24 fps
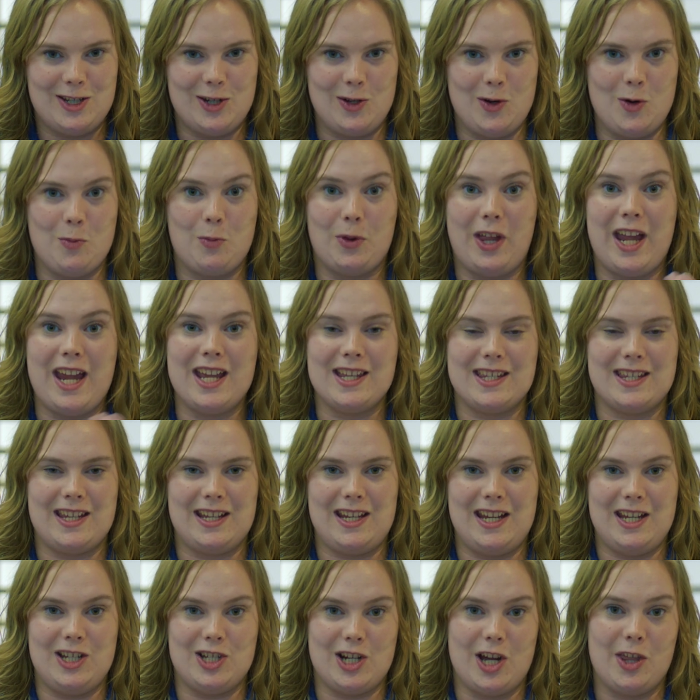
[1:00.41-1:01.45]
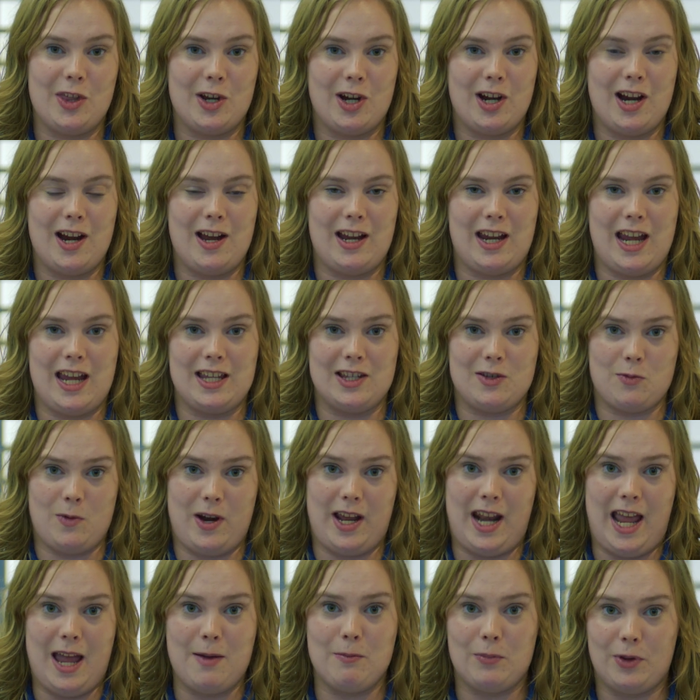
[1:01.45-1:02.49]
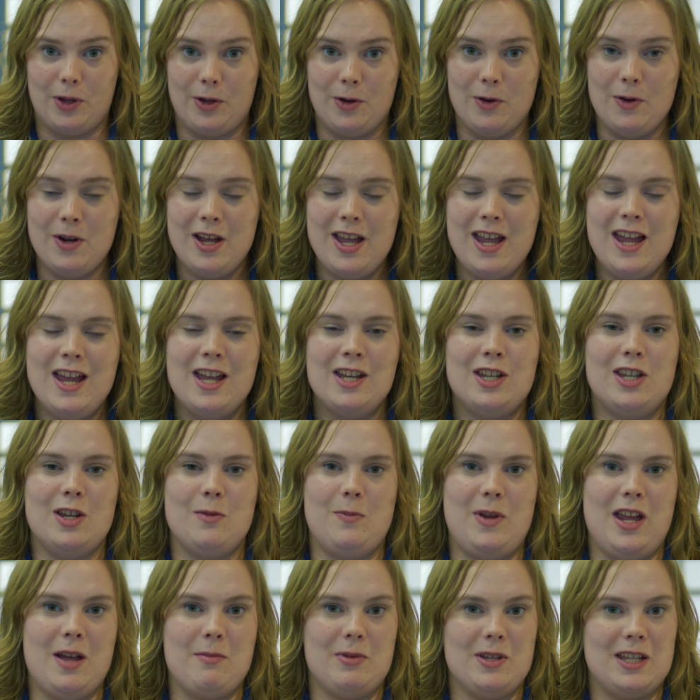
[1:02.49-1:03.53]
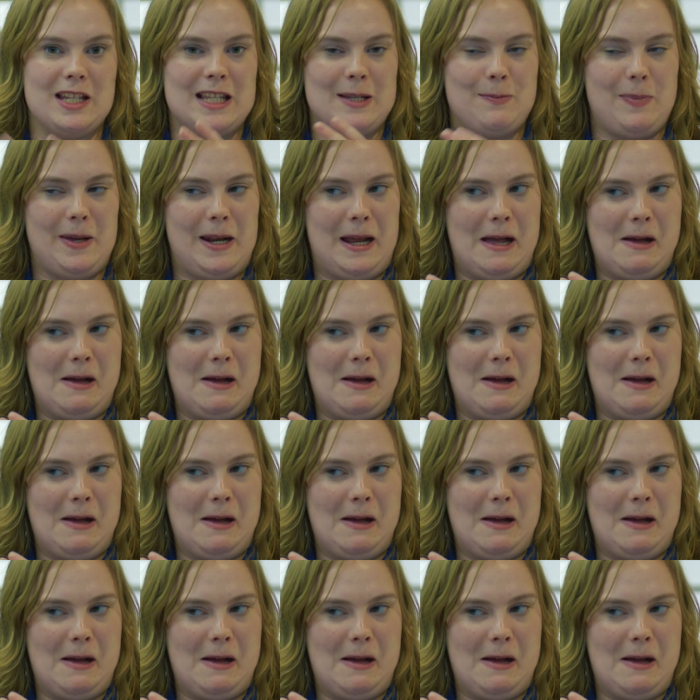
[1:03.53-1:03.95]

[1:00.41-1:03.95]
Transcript: to play each other against red and blue to be able to spit